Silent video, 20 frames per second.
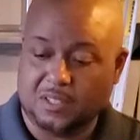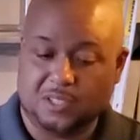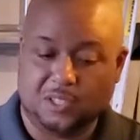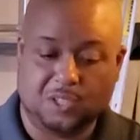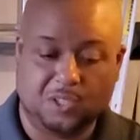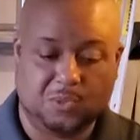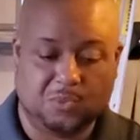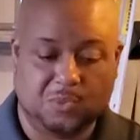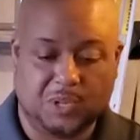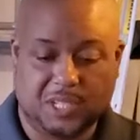
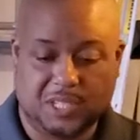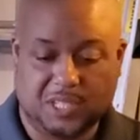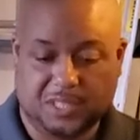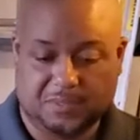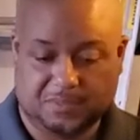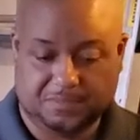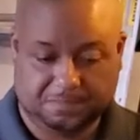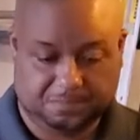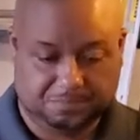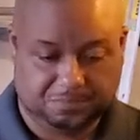to the Rigid.
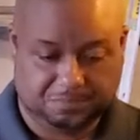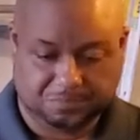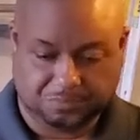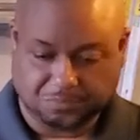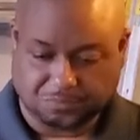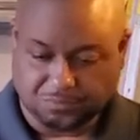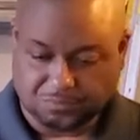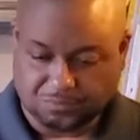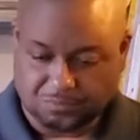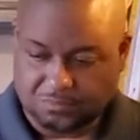
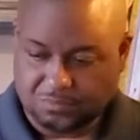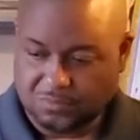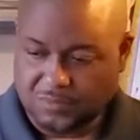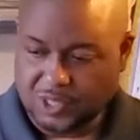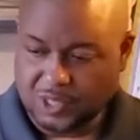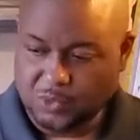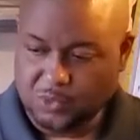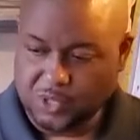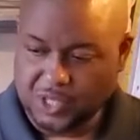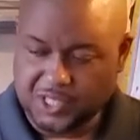
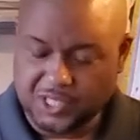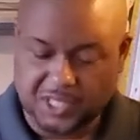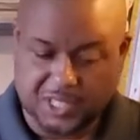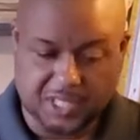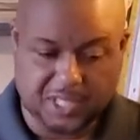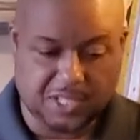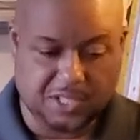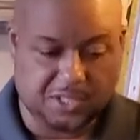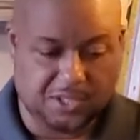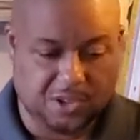Rigid
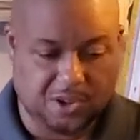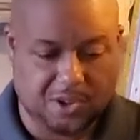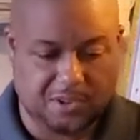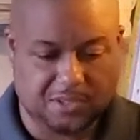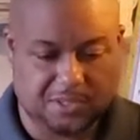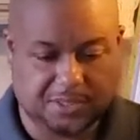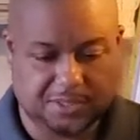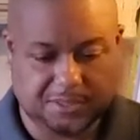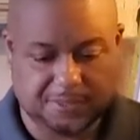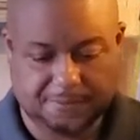is
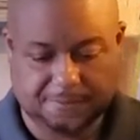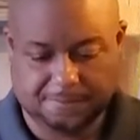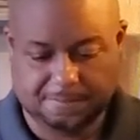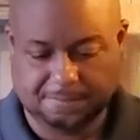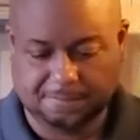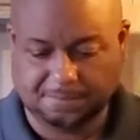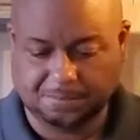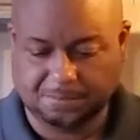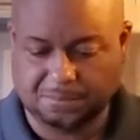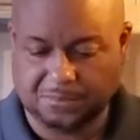longer,
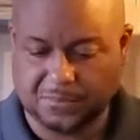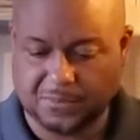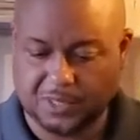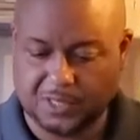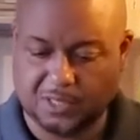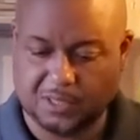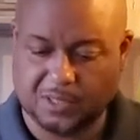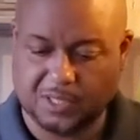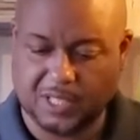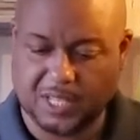
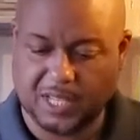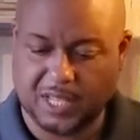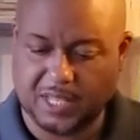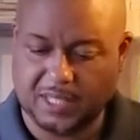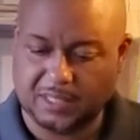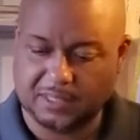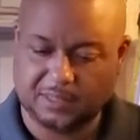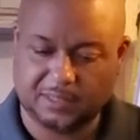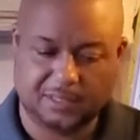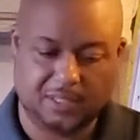okay?
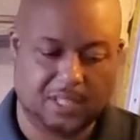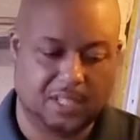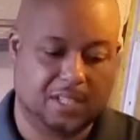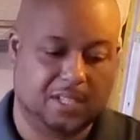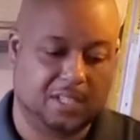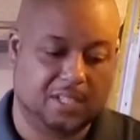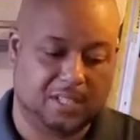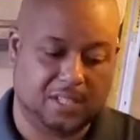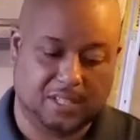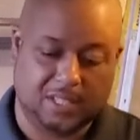
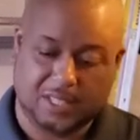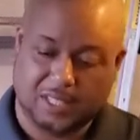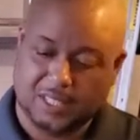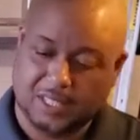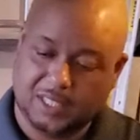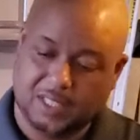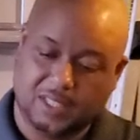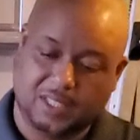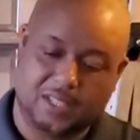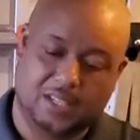
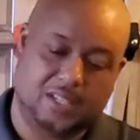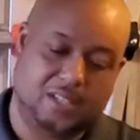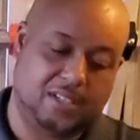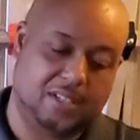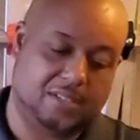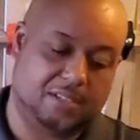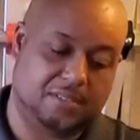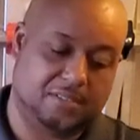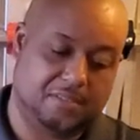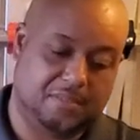
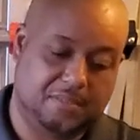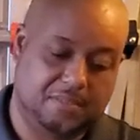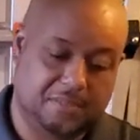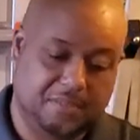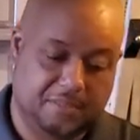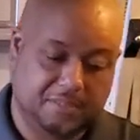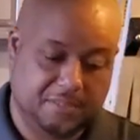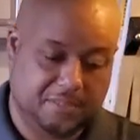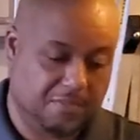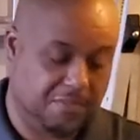Uh,
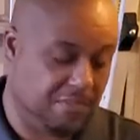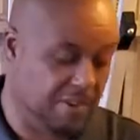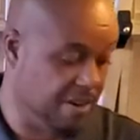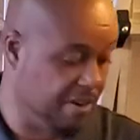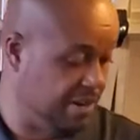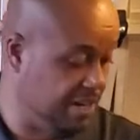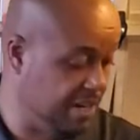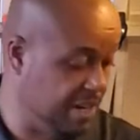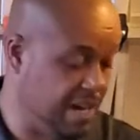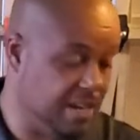
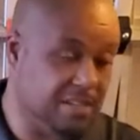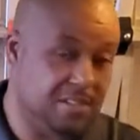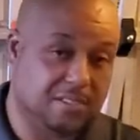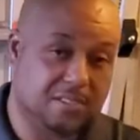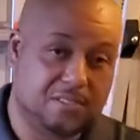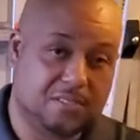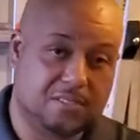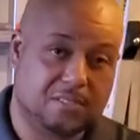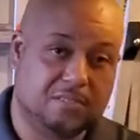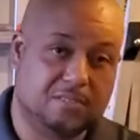very
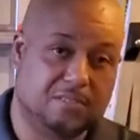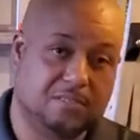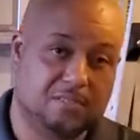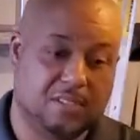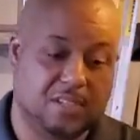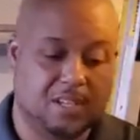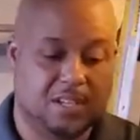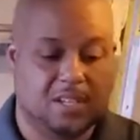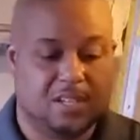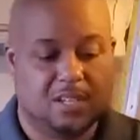nice.
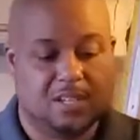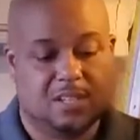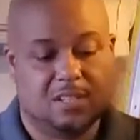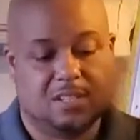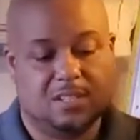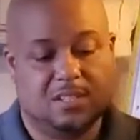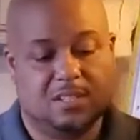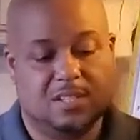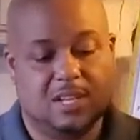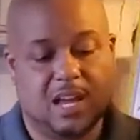
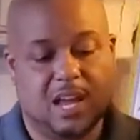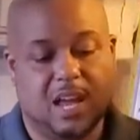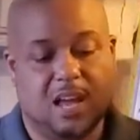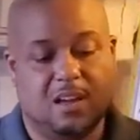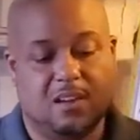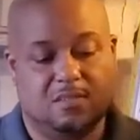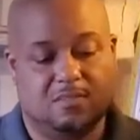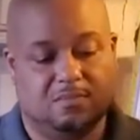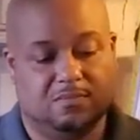Now,